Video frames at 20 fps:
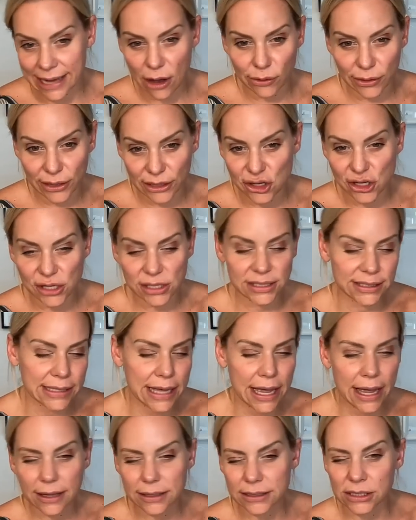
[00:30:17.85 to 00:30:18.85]
Like she's
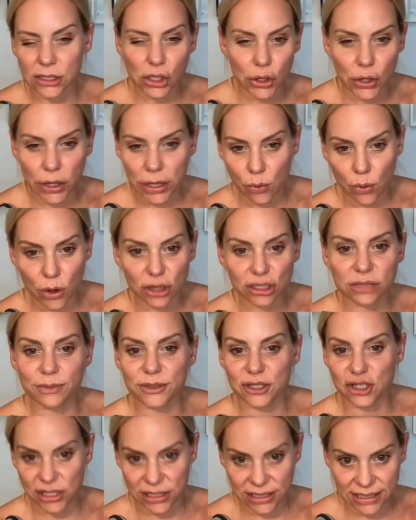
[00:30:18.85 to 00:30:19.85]
saying slurring words,
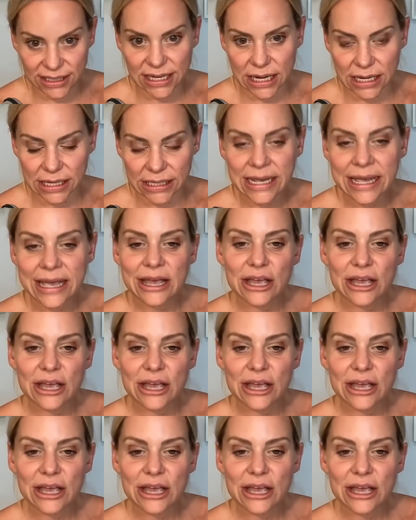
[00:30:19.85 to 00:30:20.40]
but she's done.